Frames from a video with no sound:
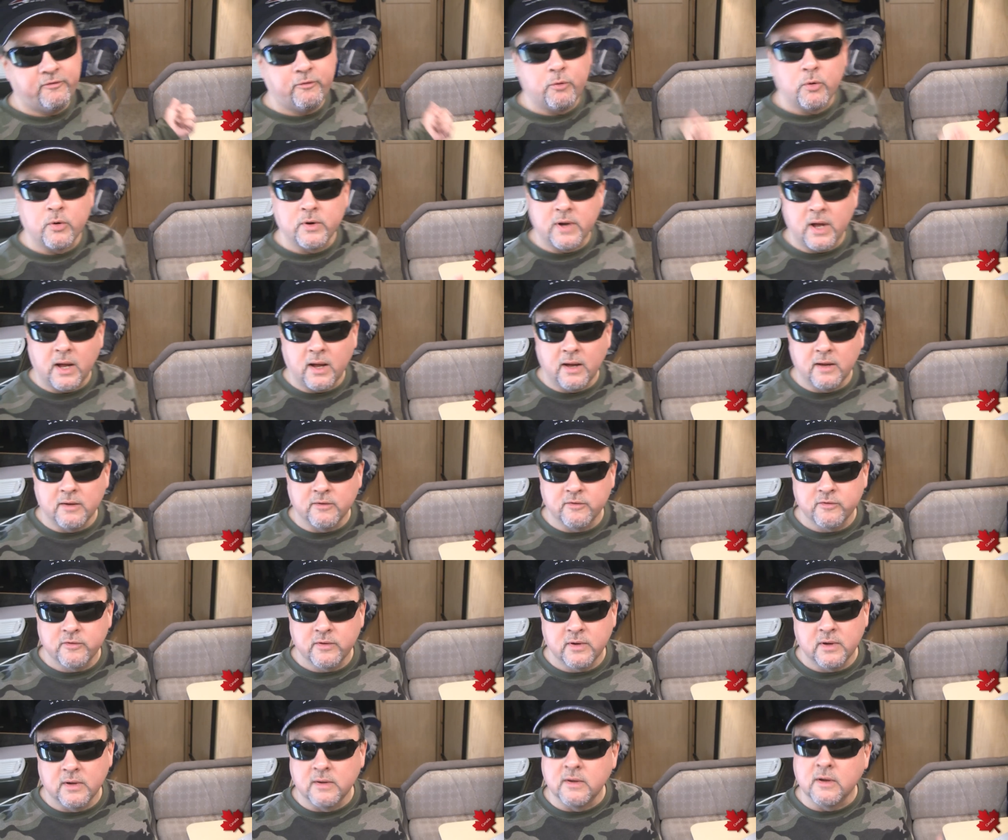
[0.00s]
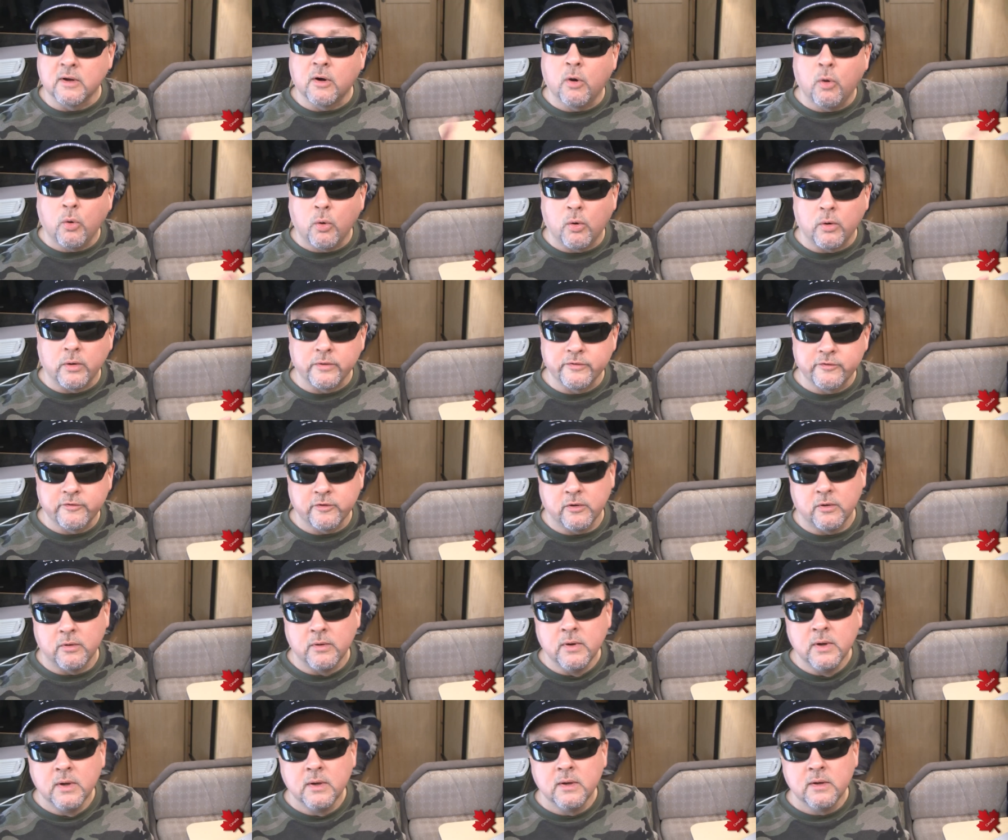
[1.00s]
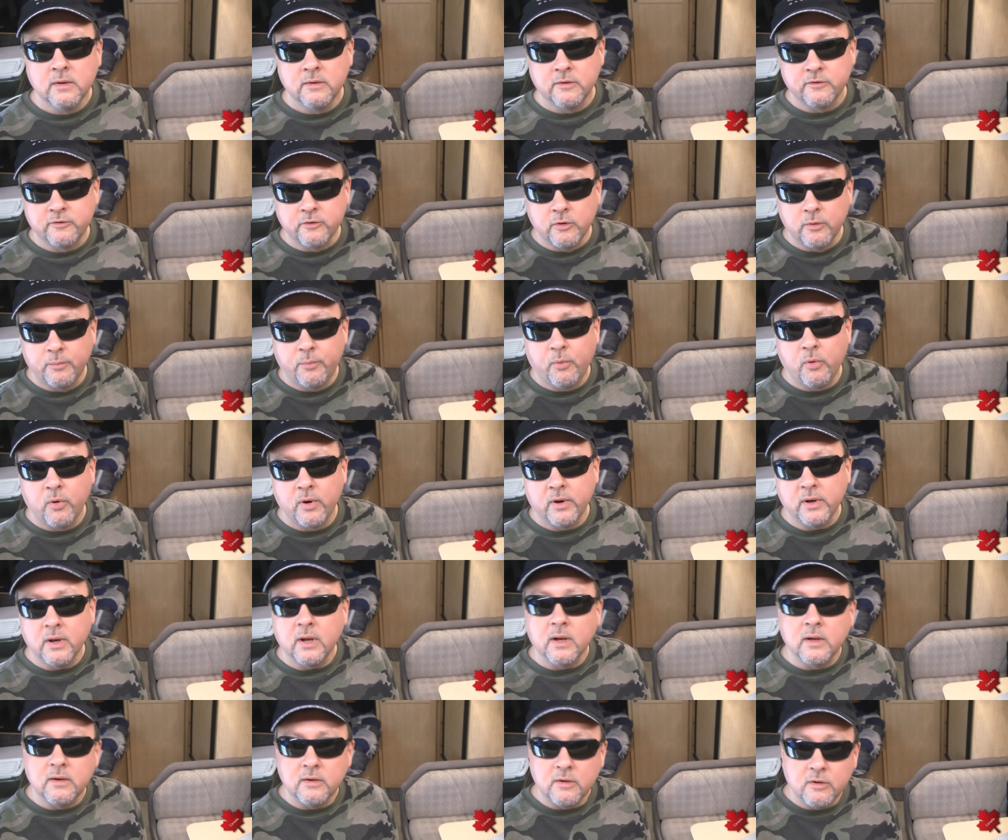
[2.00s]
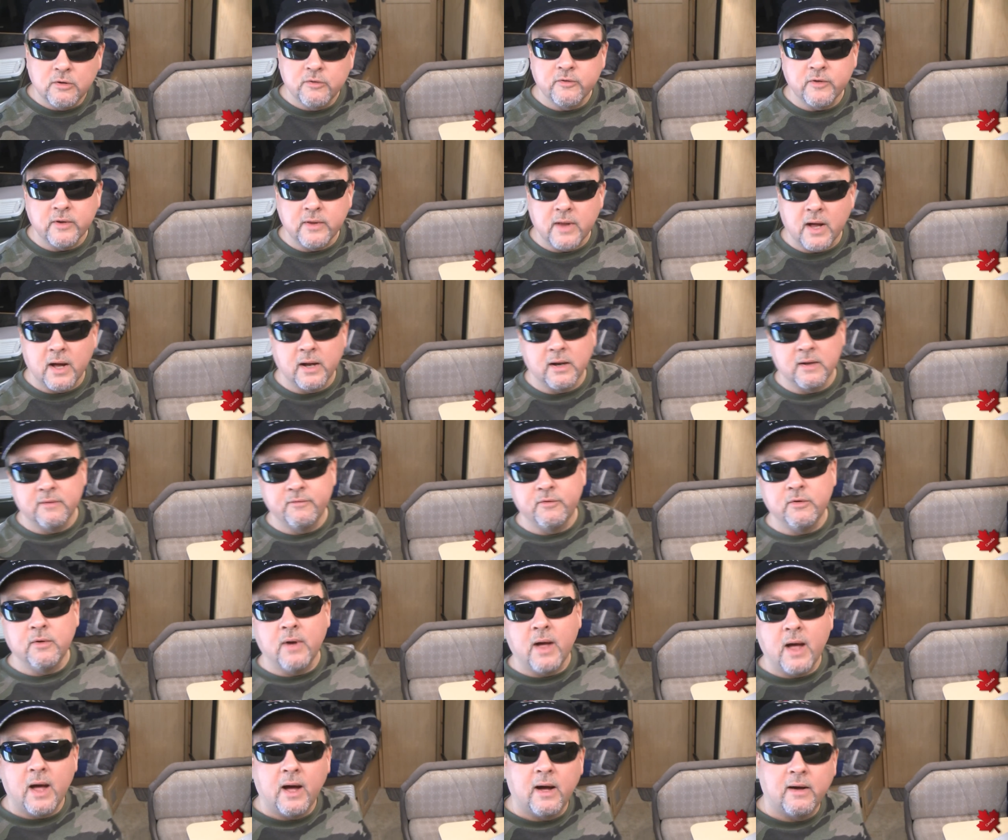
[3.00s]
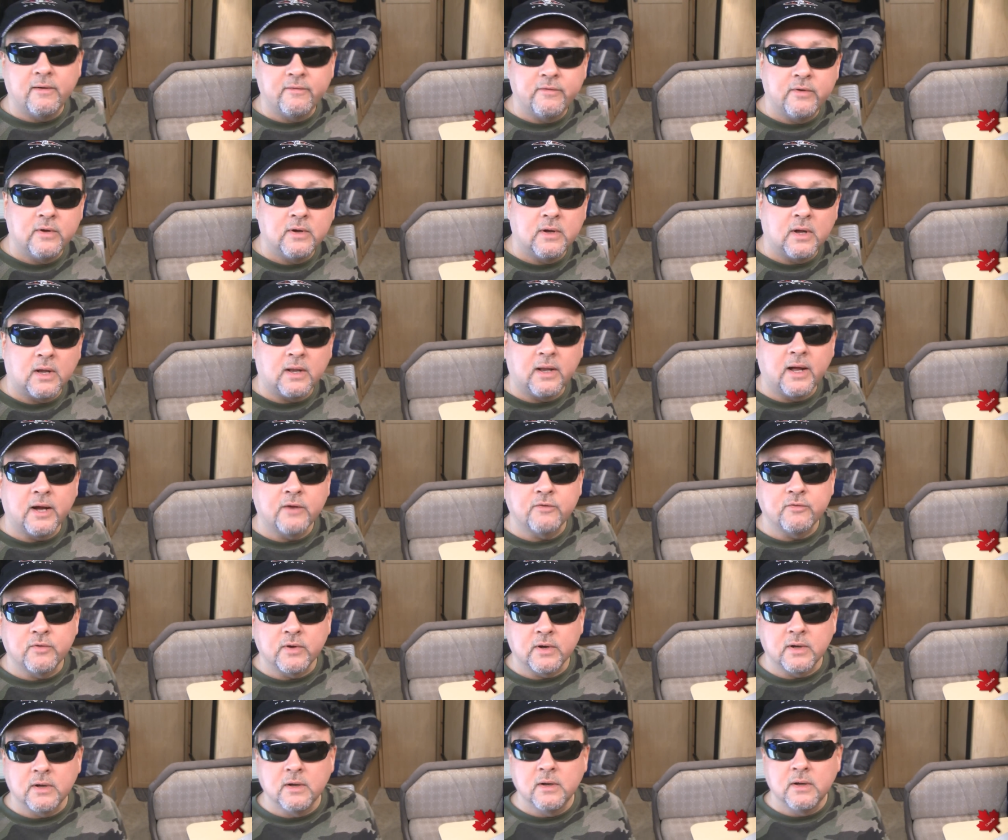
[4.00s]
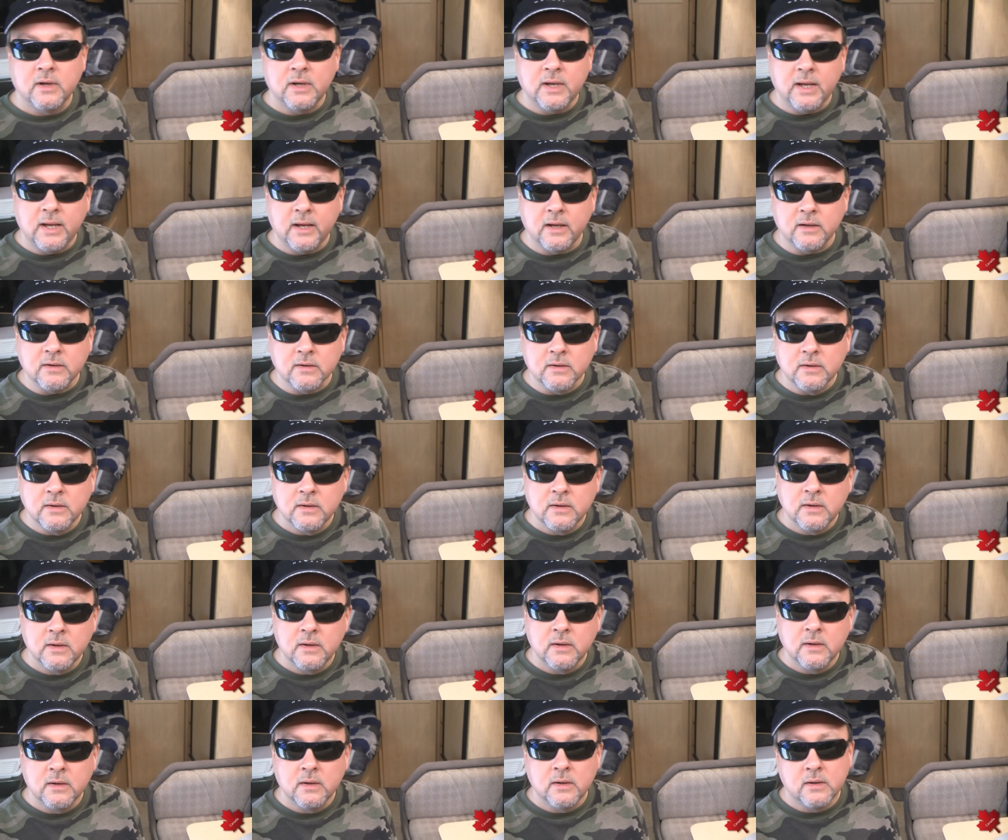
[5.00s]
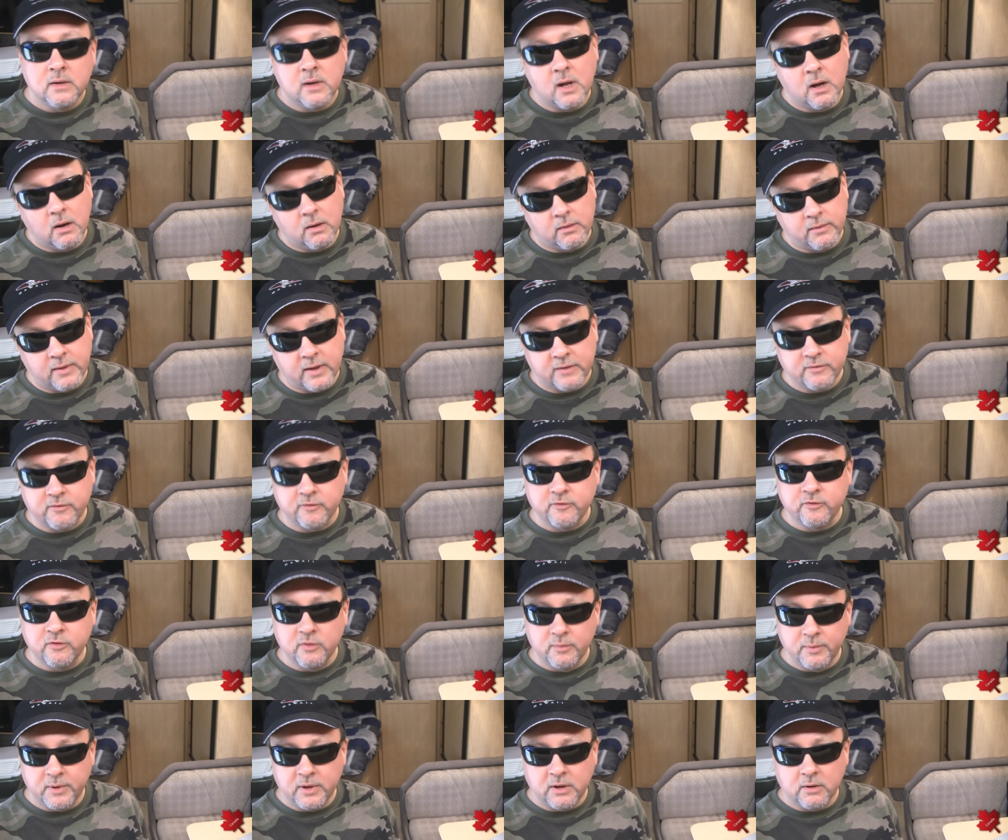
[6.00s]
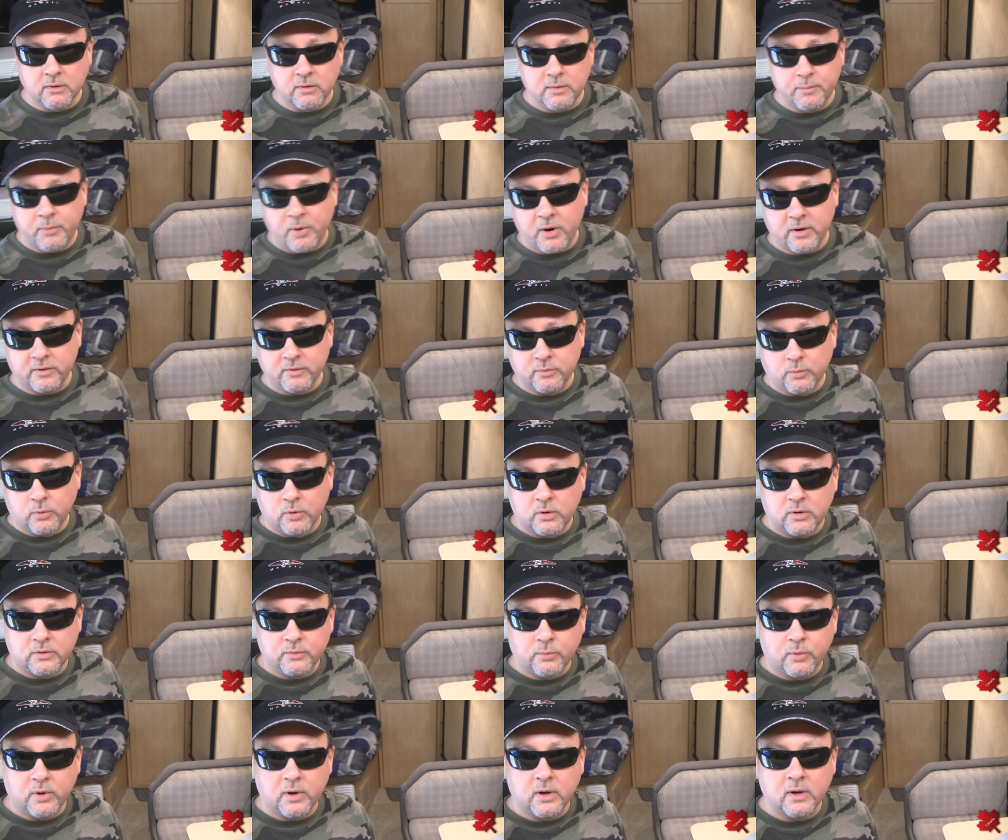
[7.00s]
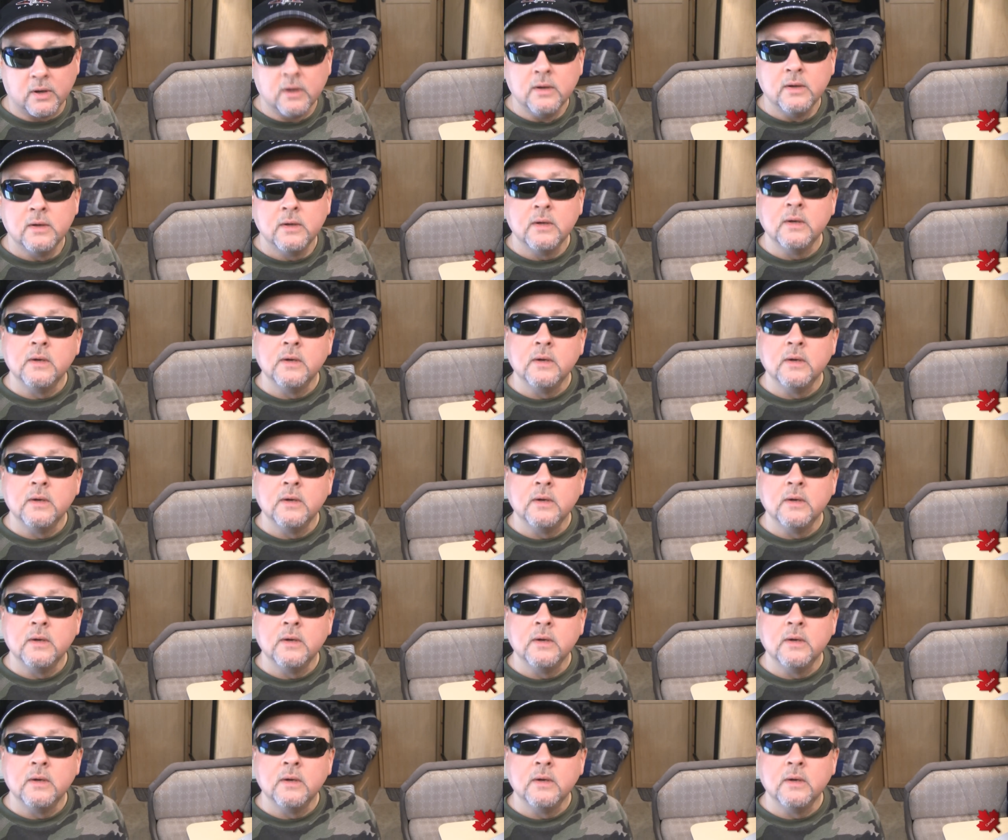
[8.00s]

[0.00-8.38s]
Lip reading: 4 days in the cold. So there's no point in using that if you have electric heat. Now, that's assuming you're in a part of the world where